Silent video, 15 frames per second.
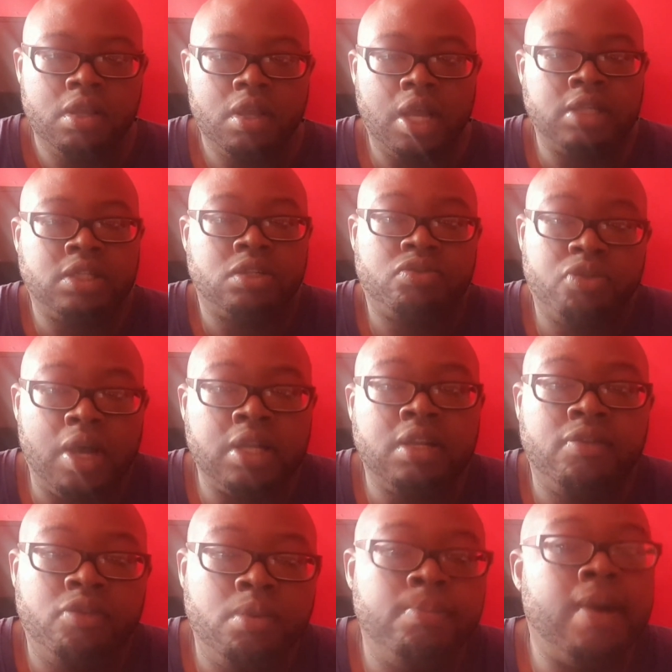I'd
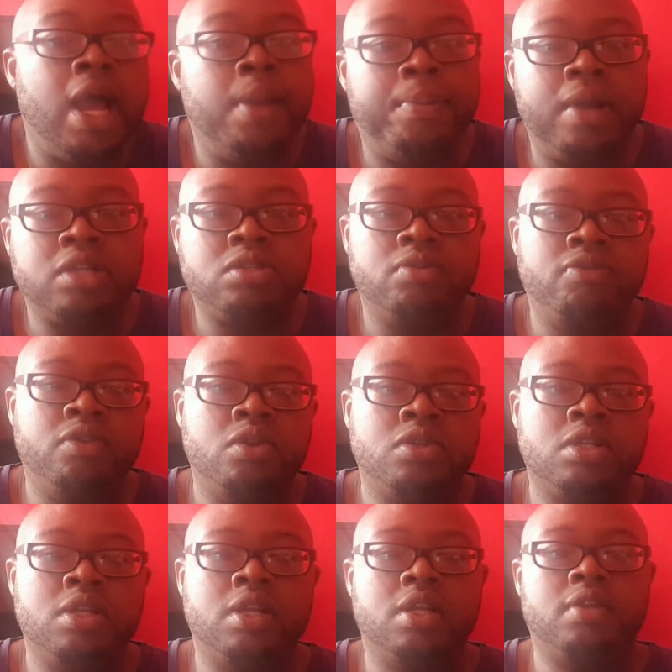give you my personal views
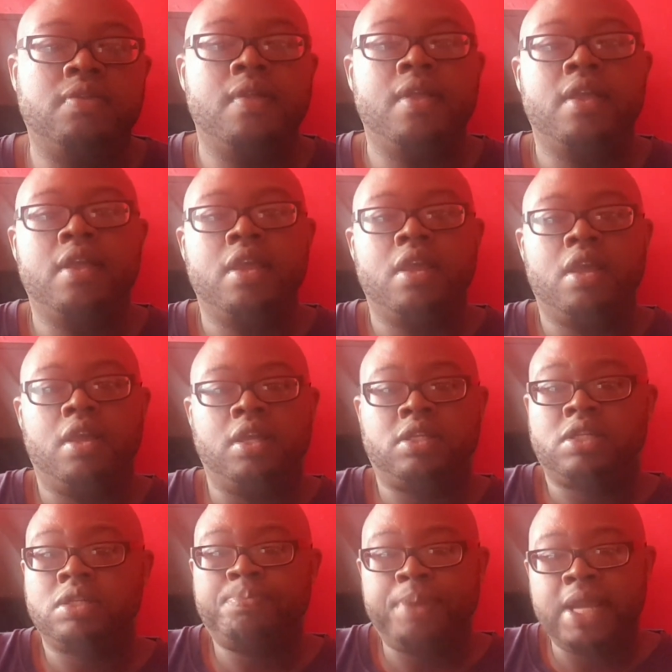on it. It's
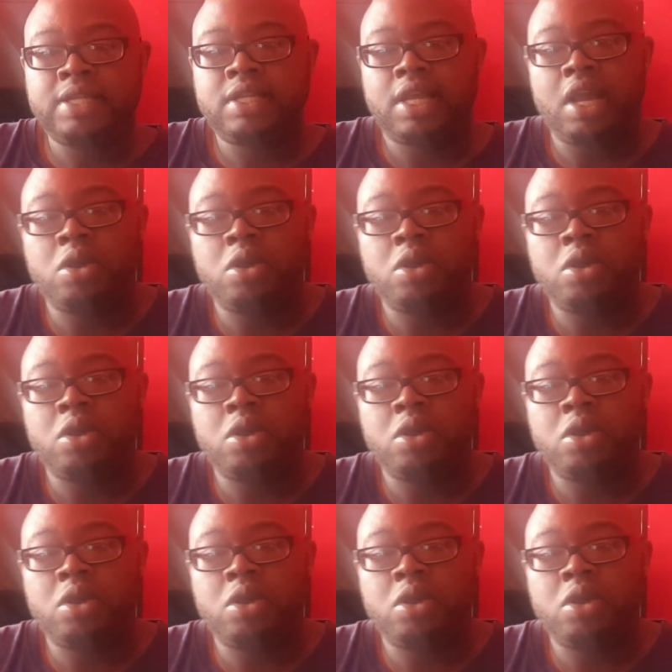just basic.